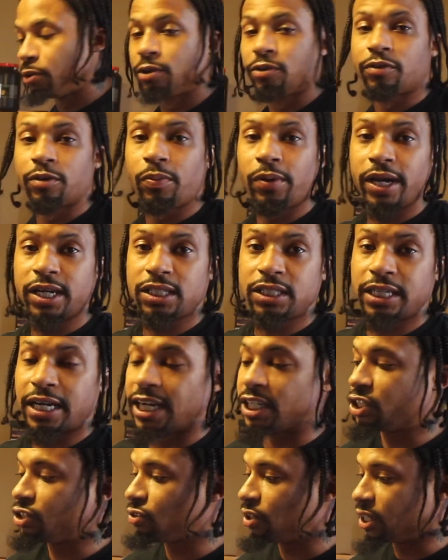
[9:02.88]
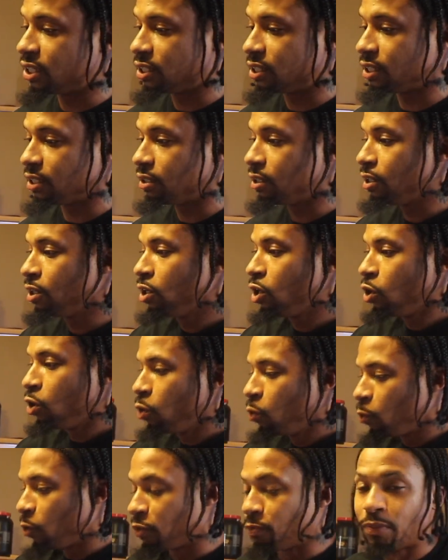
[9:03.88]
on the Repashy. I trust it
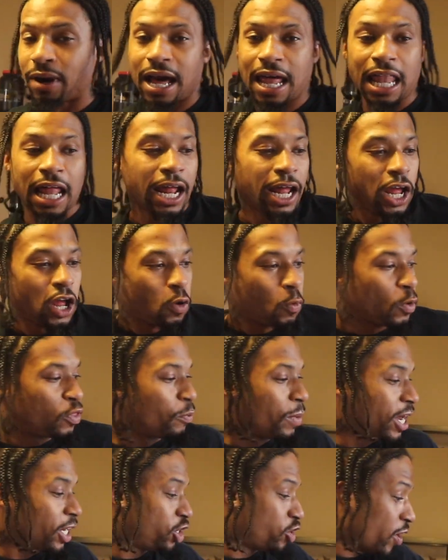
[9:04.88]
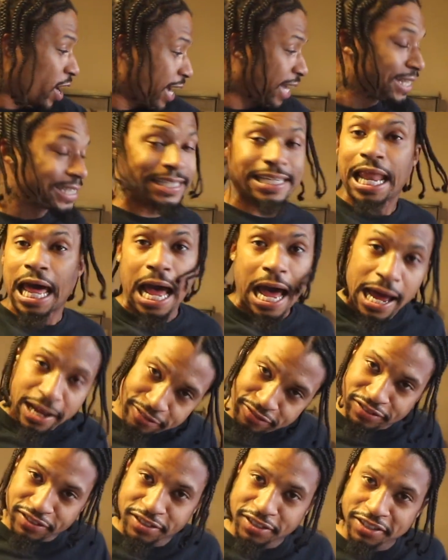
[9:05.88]
with my dragons'
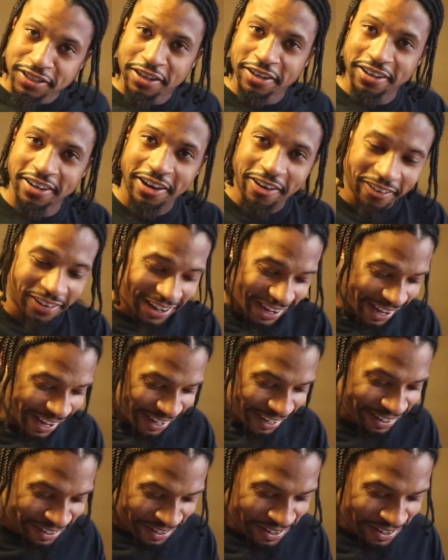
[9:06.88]
lives, okay?